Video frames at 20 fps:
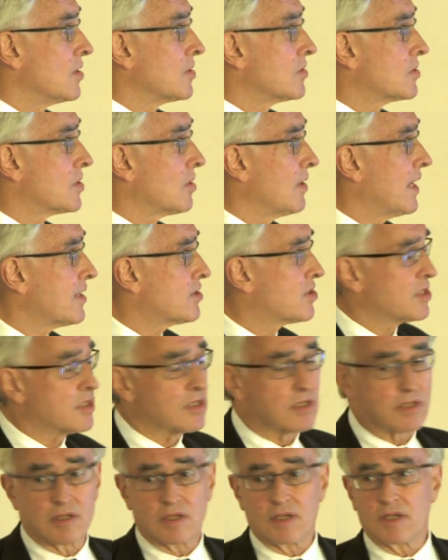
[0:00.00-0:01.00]
So
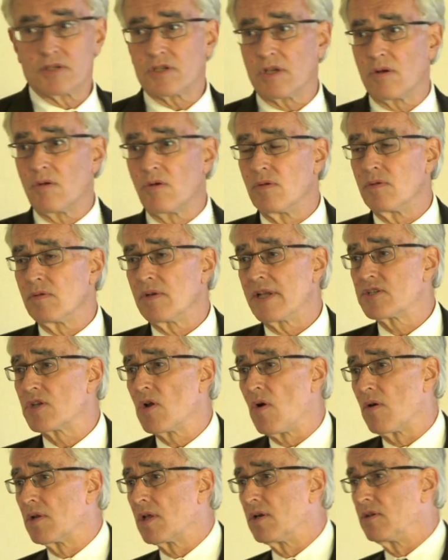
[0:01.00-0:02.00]
let's
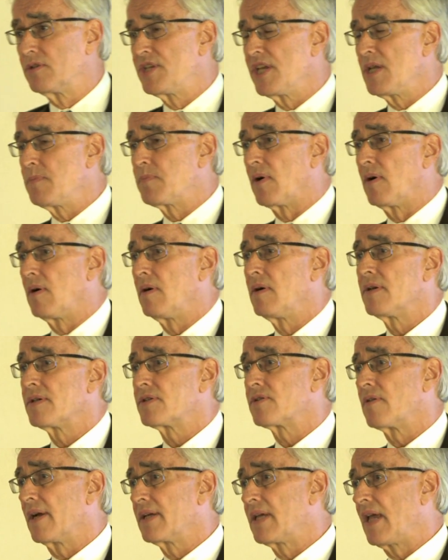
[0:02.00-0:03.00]
go a little deeper.
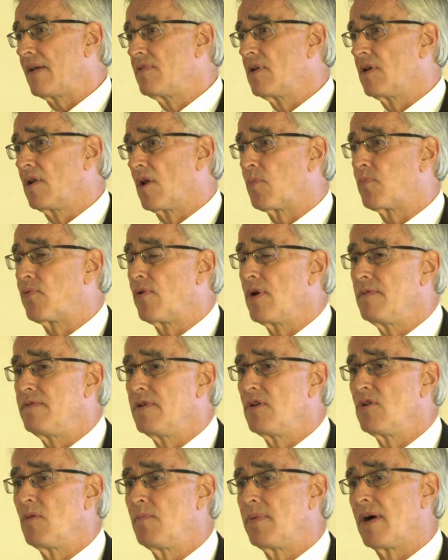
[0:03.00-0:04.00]
So I gave you a little
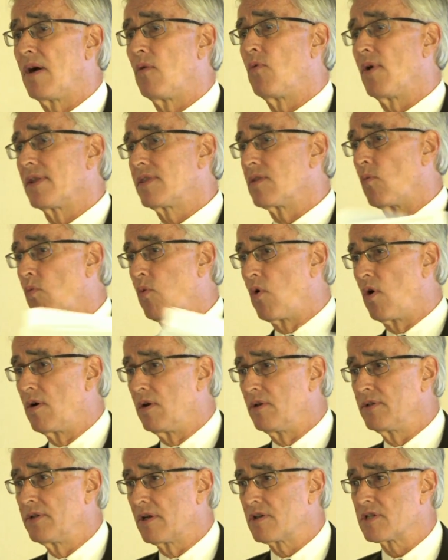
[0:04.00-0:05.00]
preview about what the
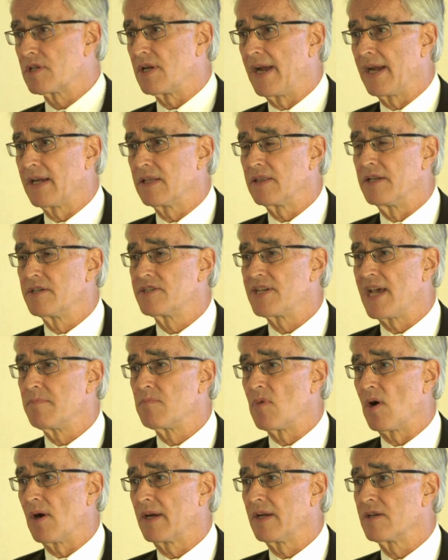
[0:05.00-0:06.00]
world looks like, the
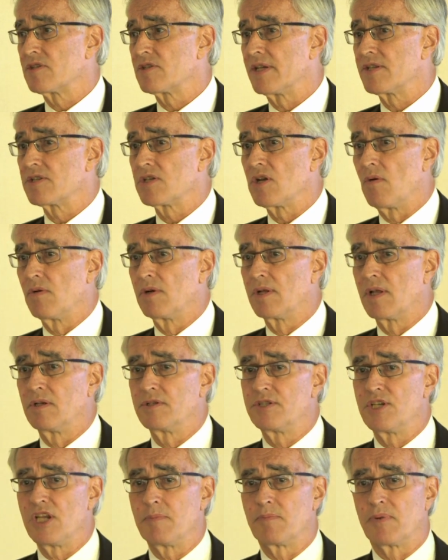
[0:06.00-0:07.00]
10 markets. Let's go a
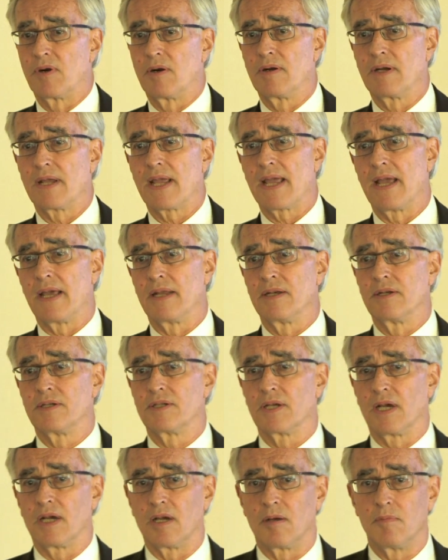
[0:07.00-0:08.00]
little deeper,
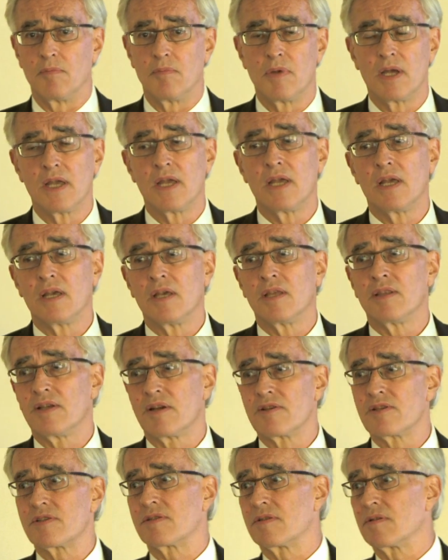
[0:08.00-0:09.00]
and
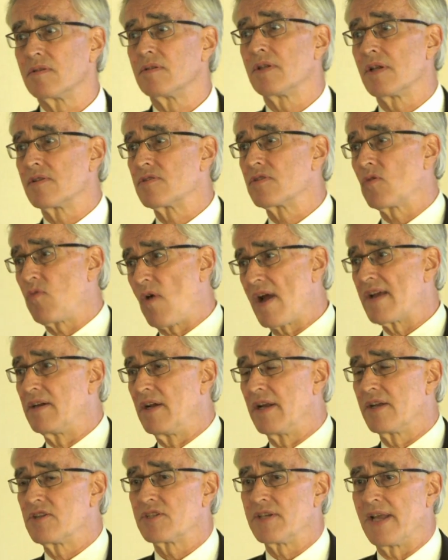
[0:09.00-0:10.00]
there's quite
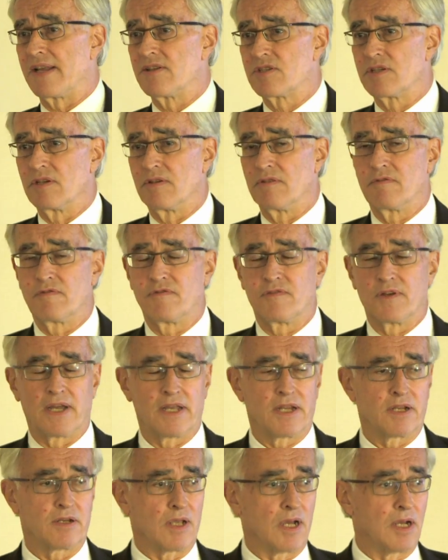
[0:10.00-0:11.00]
an extensive
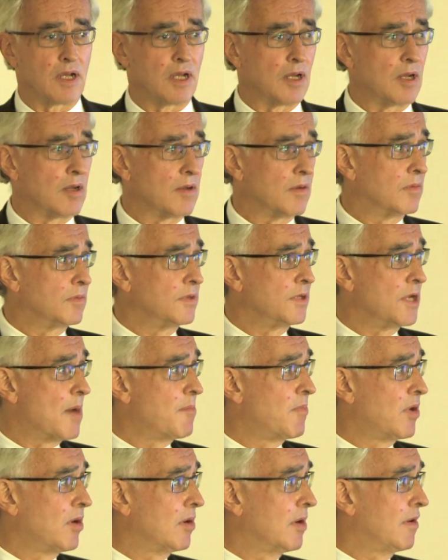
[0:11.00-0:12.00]

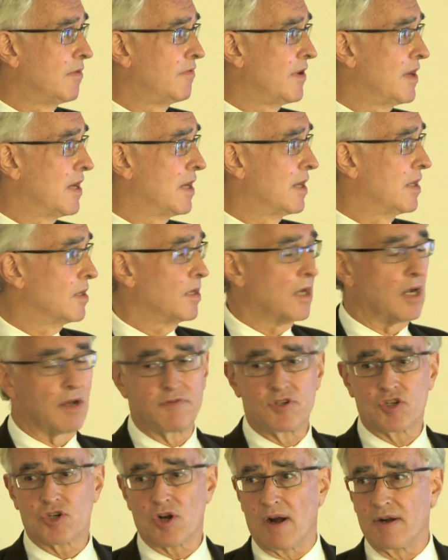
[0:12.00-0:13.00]
number
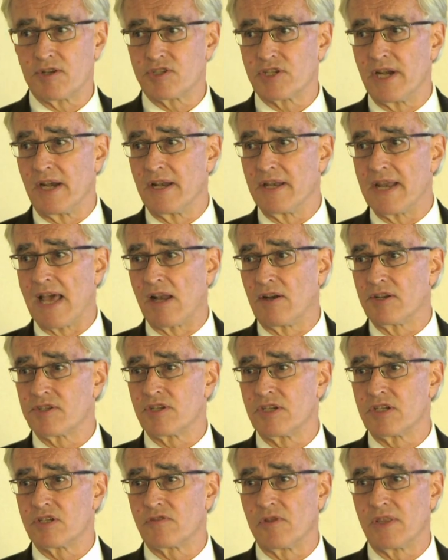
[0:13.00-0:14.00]
of charts and
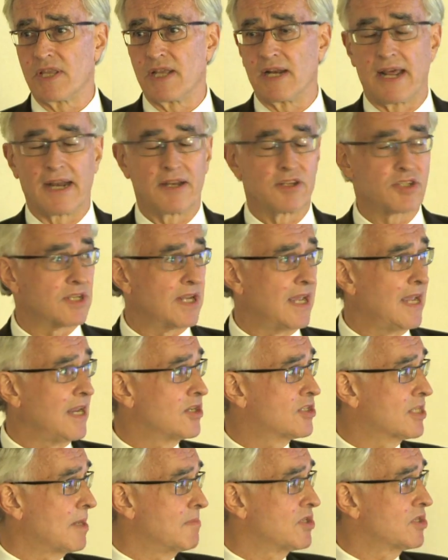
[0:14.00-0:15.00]
analysis for the United
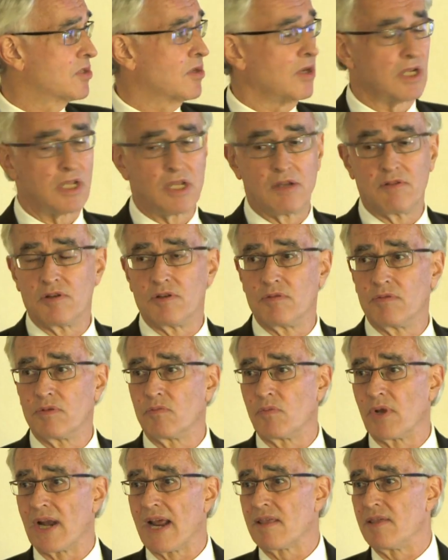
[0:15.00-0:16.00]
States. I'm just going to give you
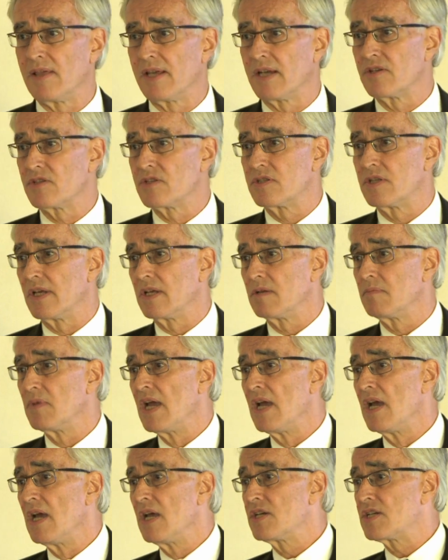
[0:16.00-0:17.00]
what I think is the
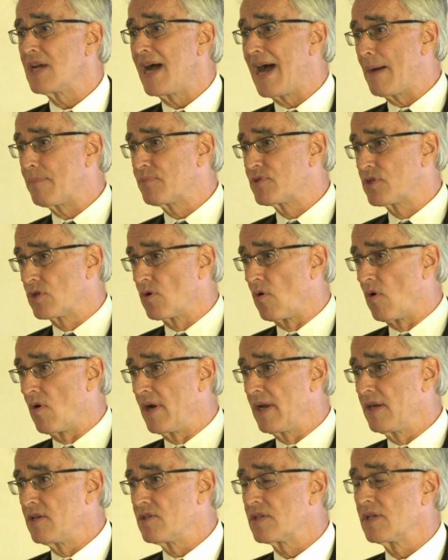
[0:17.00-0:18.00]
top
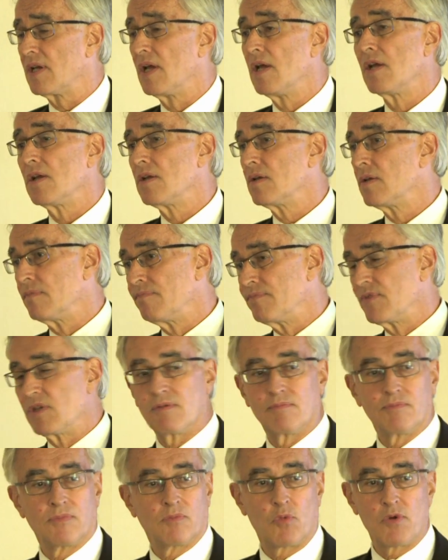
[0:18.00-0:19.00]
stories.
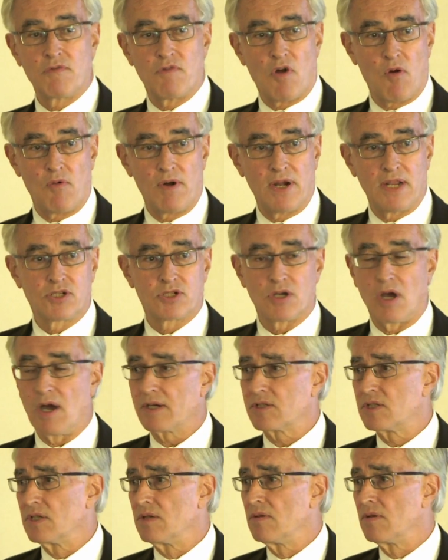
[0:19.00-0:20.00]
We've already
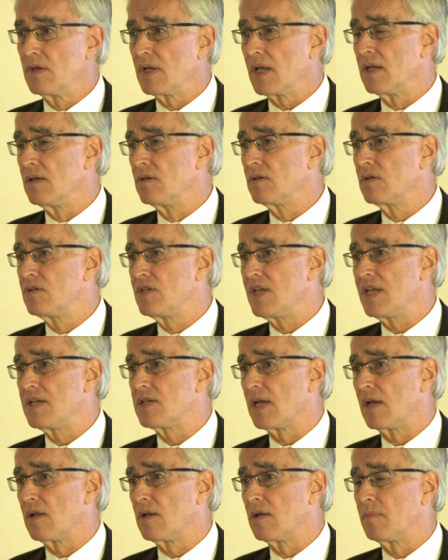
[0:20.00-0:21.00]
talked in
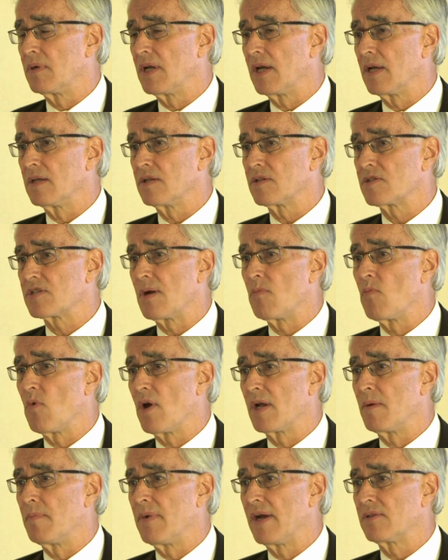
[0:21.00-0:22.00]
detail
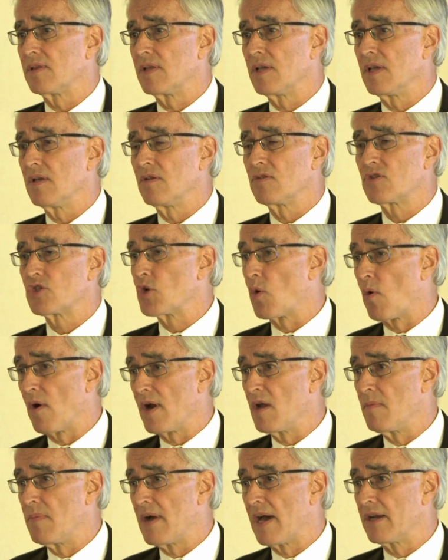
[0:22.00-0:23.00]
somewhat about the
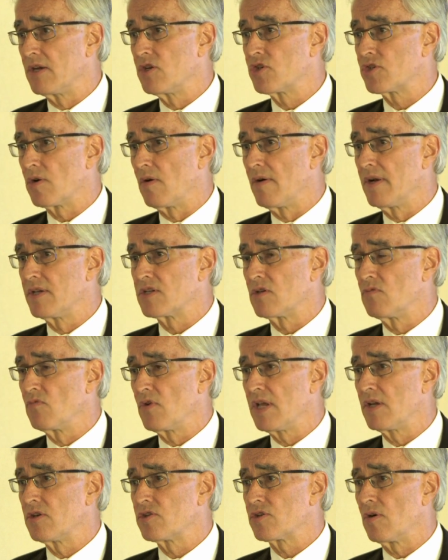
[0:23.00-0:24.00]
story about insurance and
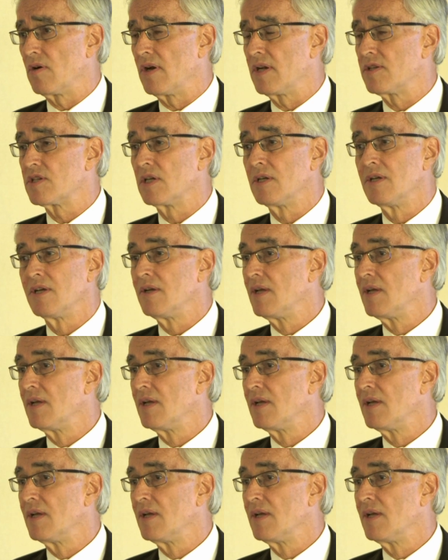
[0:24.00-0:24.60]
reinsurance.